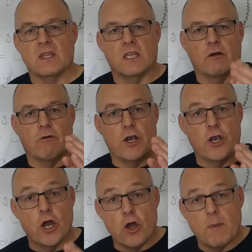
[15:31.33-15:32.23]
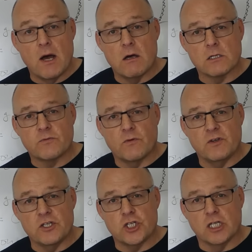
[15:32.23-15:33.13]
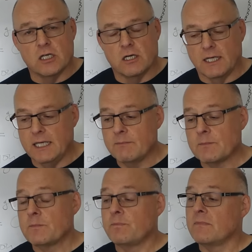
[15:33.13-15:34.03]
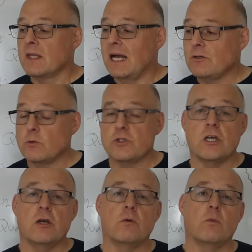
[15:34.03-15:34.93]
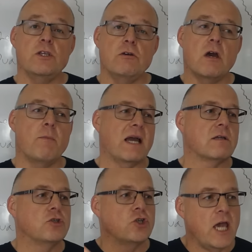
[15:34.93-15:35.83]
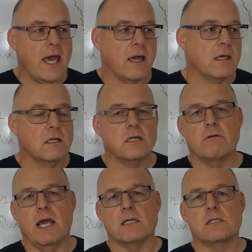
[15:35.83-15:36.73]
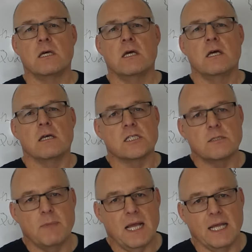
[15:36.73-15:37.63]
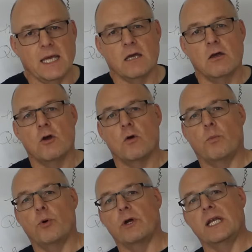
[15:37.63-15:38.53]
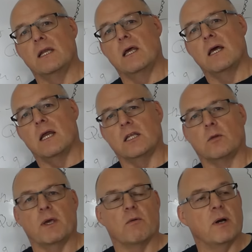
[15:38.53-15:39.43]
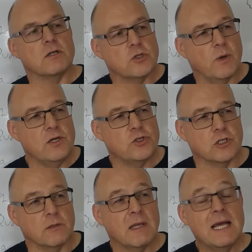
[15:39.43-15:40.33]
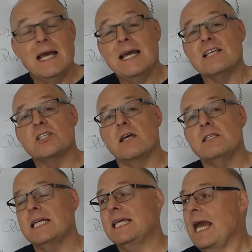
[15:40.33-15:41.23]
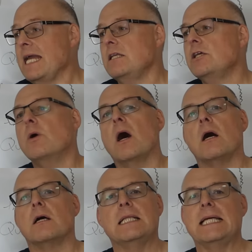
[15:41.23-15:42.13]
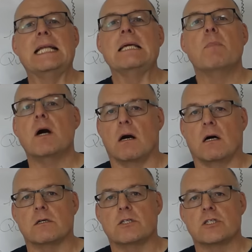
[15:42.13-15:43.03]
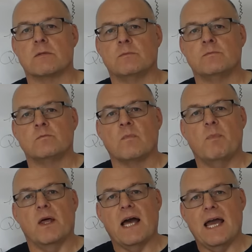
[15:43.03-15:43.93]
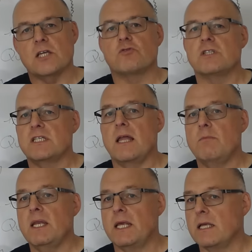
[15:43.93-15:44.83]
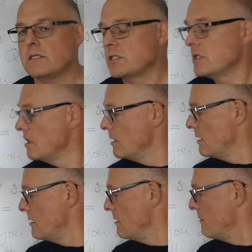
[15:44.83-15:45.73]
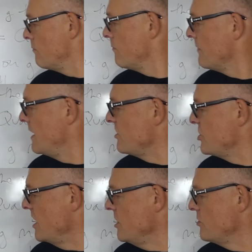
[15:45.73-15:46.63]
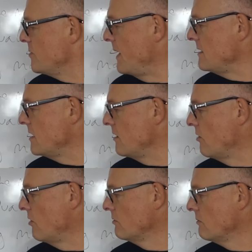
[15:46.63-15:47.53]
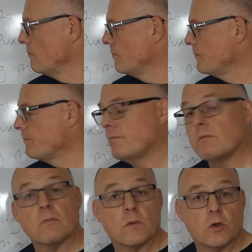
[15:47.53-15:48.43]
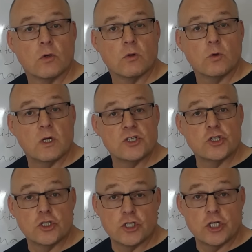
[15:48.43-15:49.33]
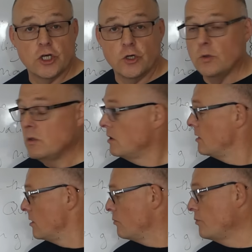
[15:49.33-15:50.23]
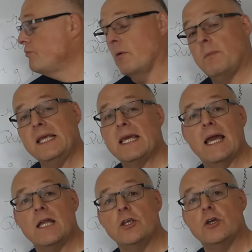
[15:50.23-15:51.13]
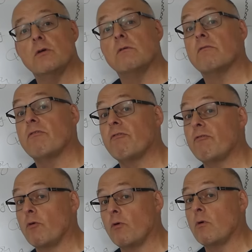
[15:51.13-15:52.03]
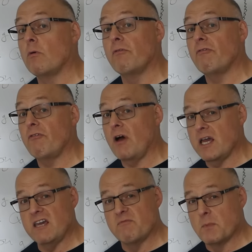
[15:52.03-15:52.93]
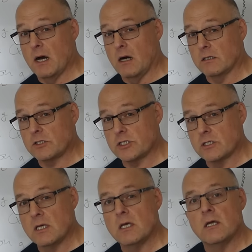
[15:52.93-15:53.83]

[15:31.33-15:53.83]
There are no marks for finishing early and also when you go back and check and correct a spelling or put in a little bit of punctuation it's going to gain you hardly any marks but that extra 10 minutes let's say you spent it on question 2 would probably gain you 4 or 5 marks.